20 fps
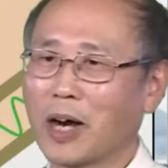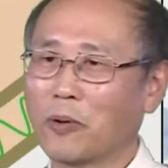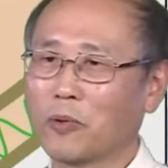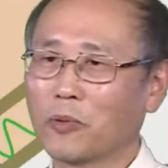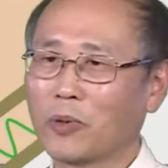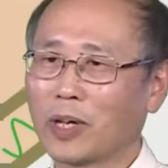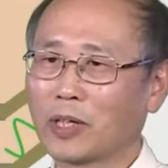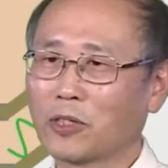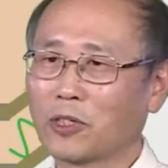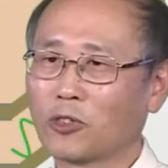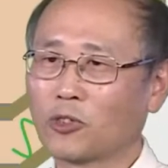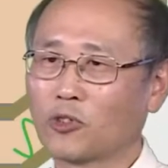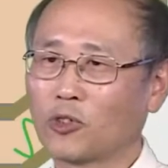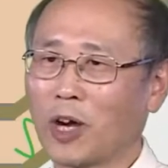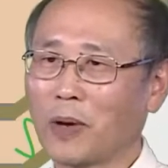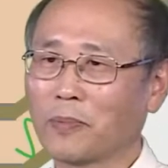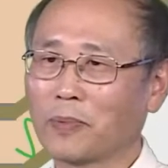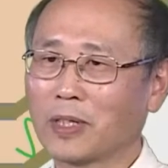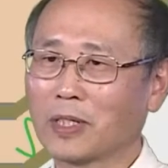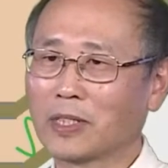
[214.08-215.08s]
we want to
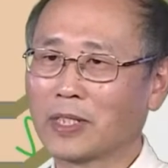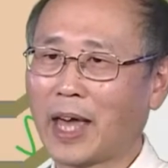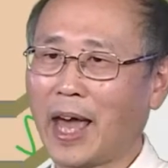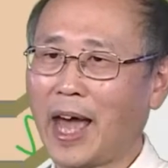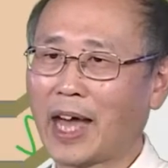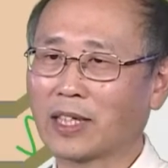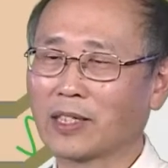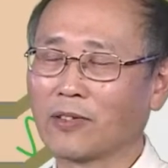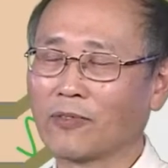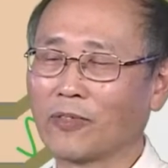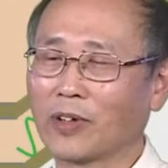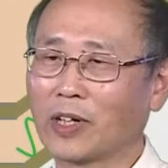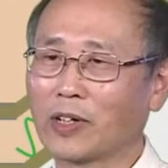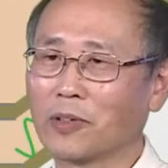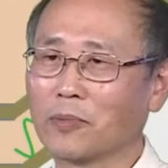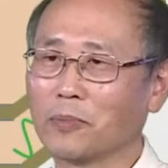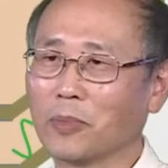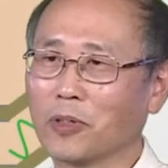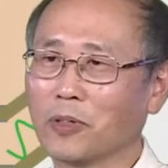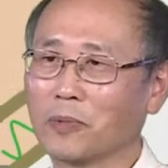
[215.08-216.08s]
drop this x
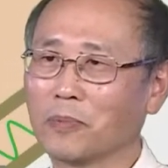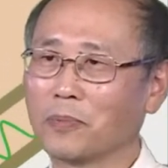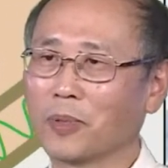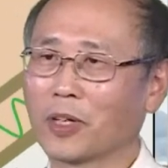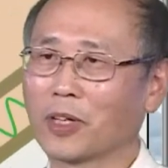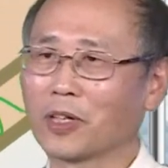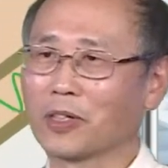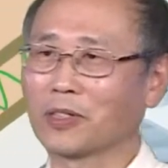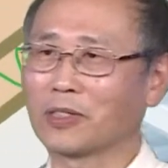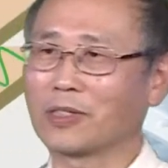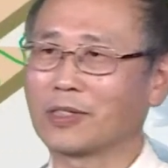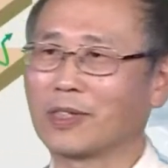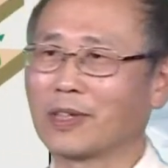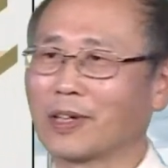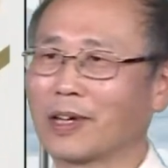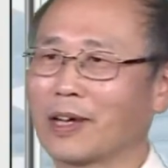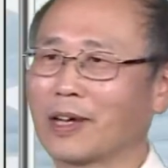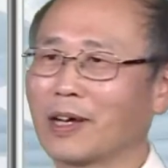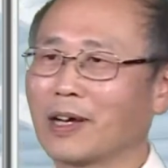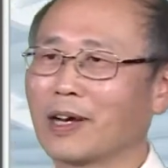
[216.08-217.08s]
variable because
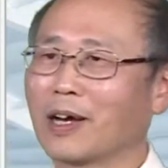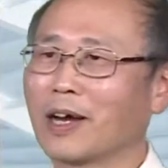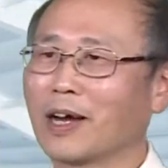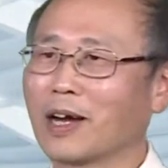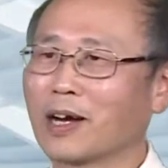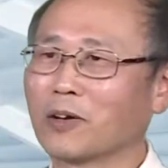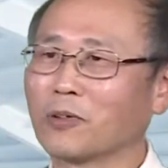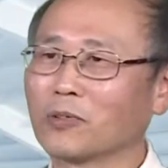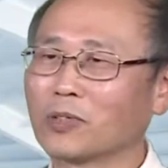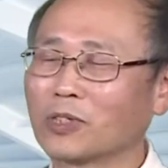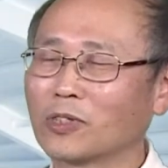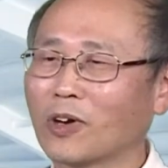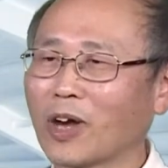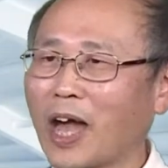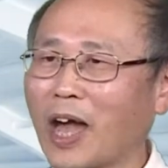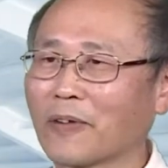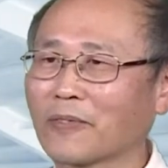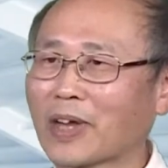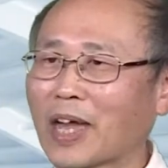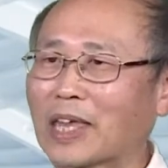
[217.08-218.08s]
we don't
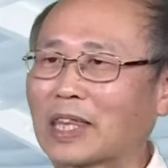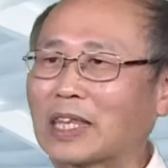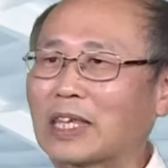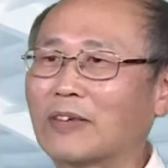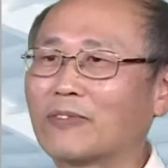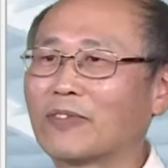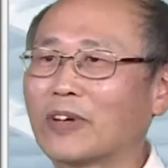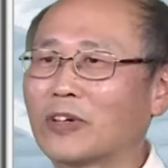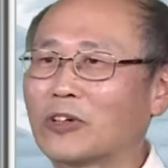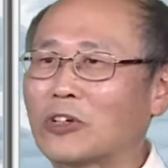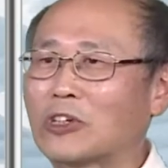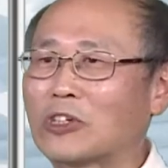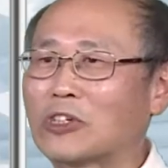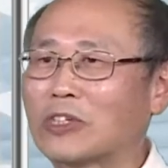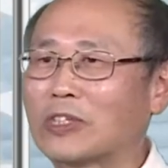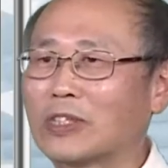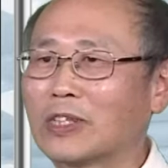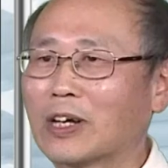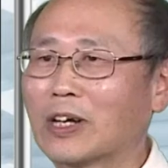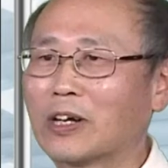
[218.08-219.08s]
have any
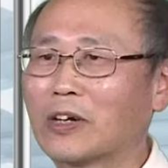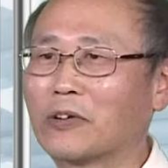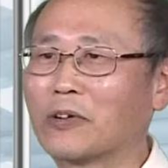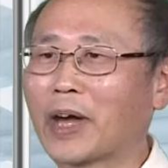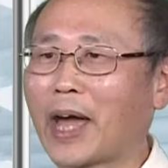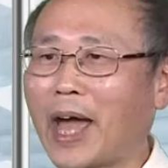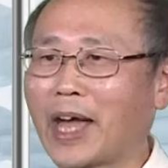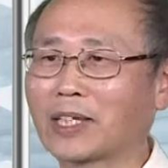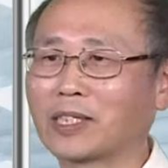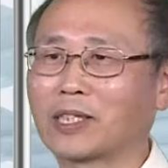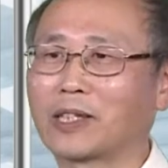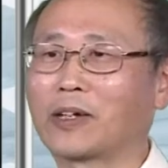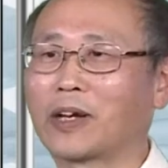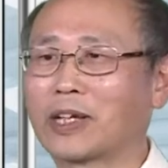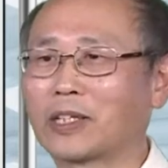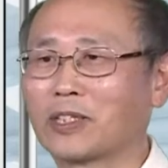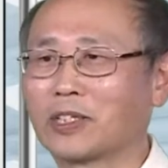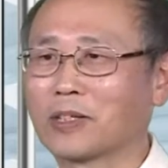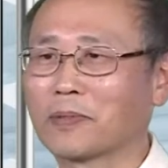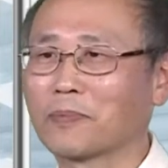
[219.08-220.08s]
variation along x
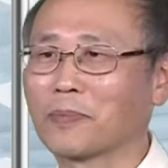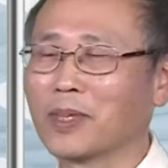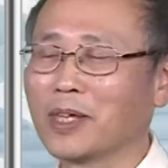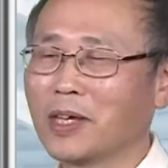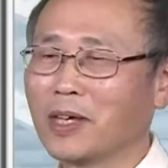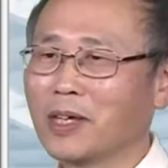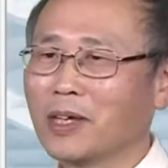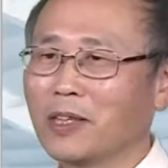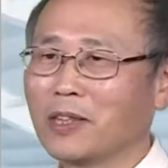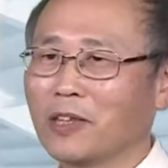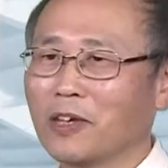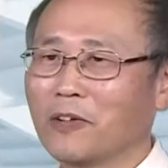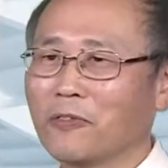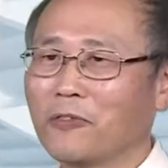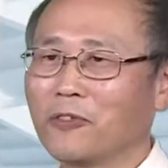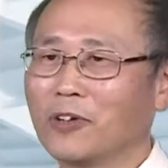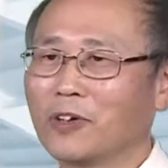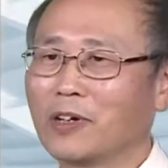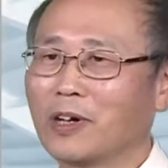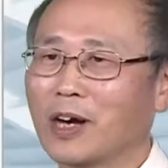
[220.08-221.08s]
direction.
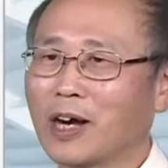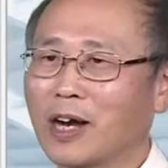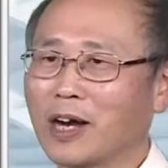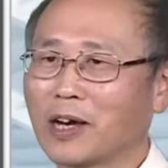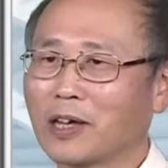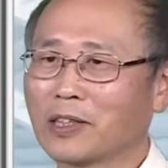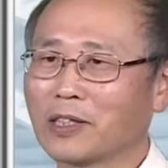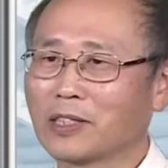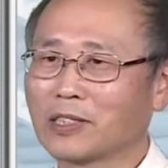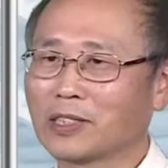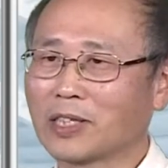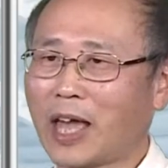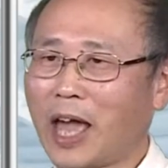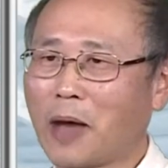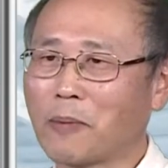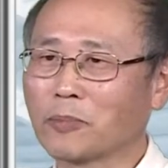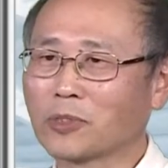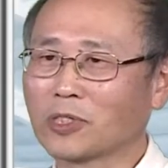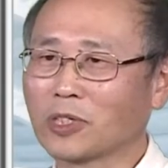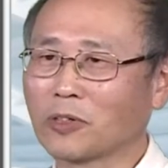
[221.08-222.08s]
Therefore, this
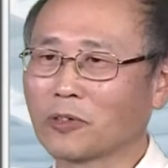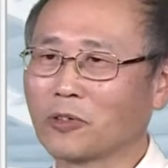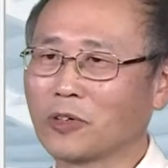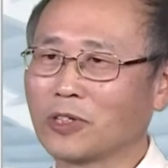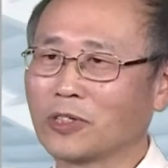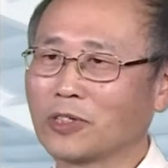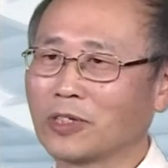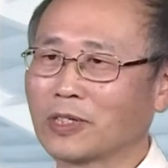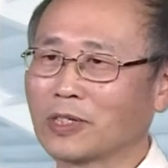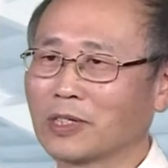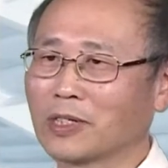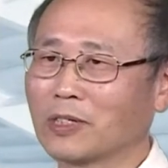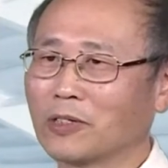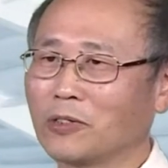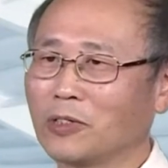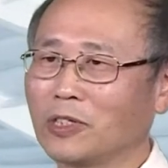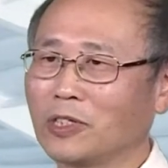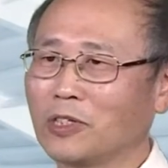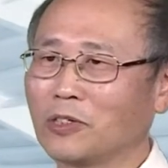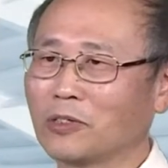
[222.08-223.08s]
Helmholtz equation
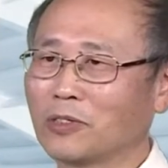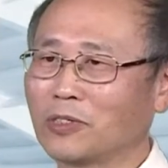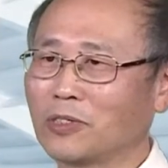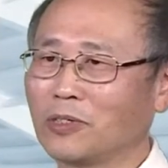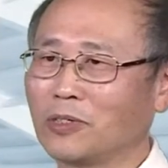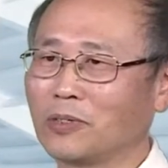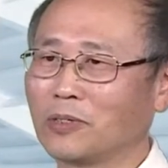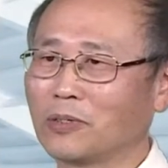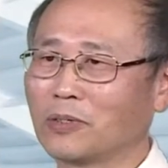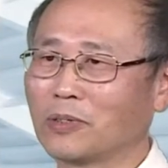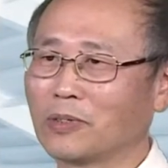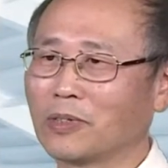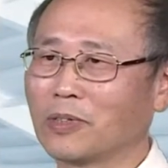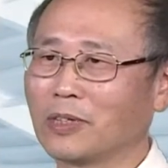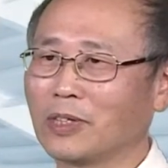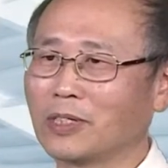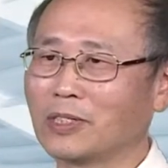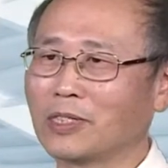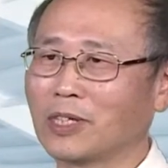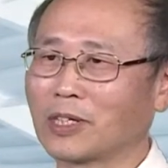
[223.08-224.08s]
reduced to
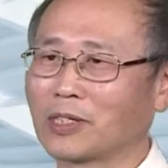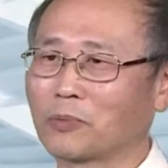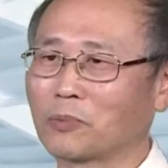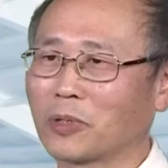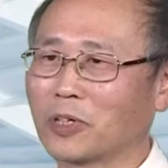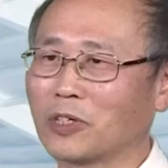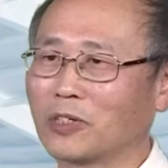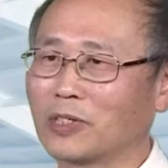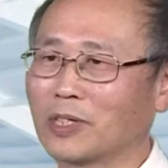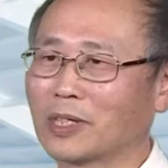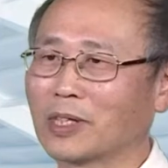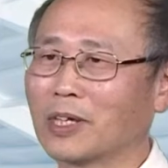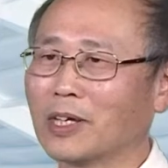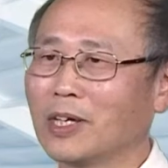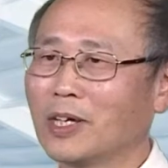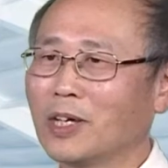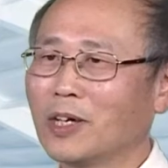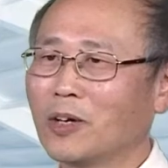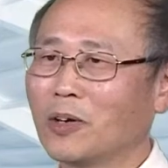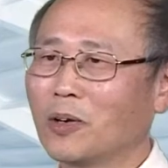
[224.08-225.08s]
this expression
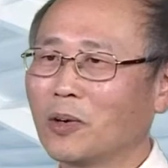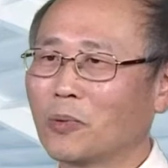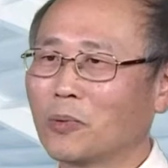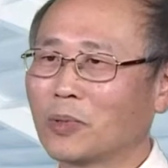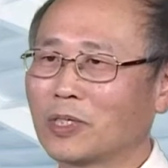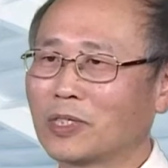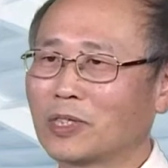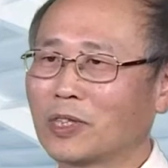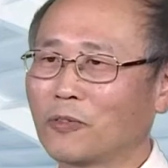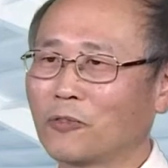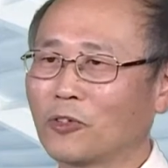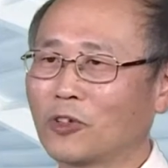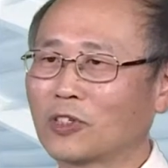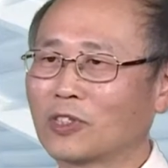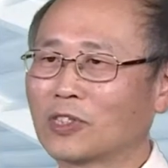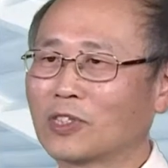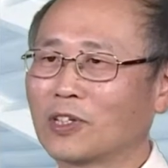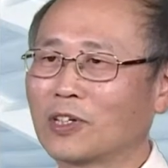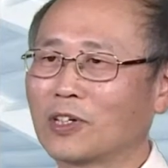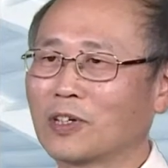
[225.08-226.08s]
with the
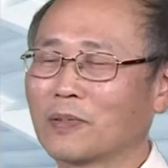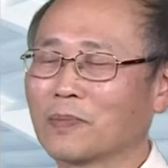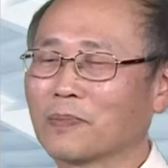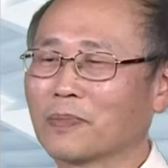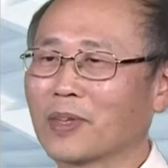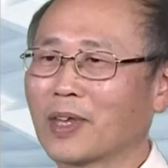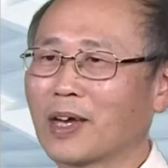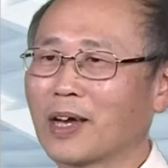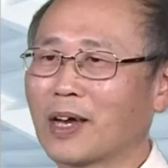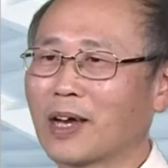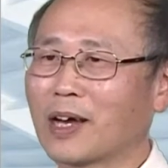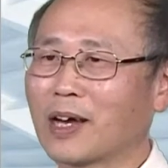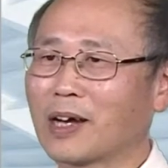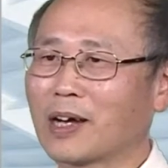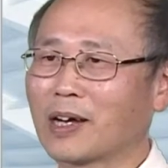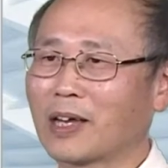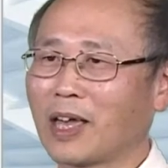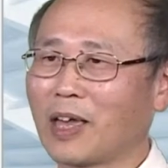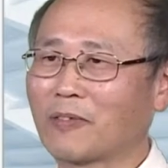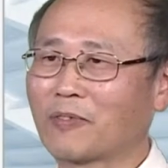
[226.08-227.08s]
first term
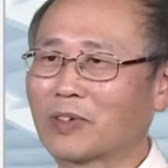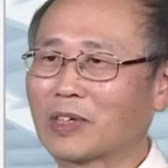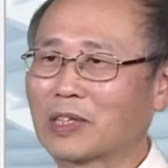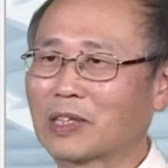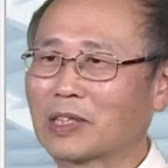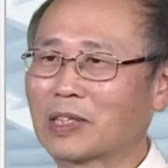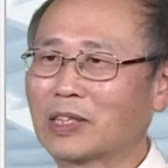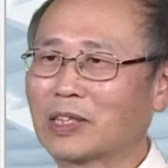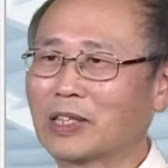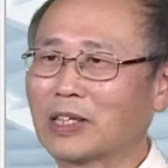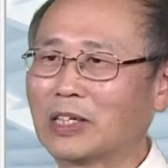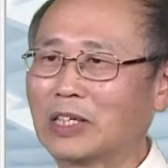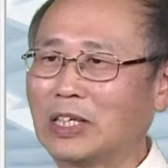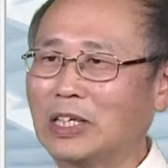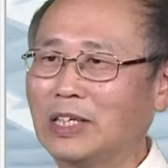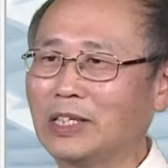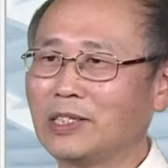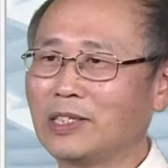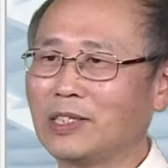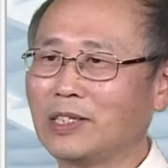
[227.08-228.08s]
having the
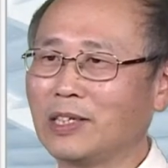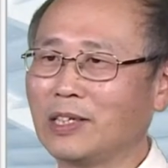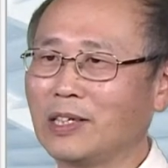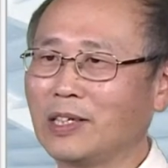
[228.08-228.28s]
Ez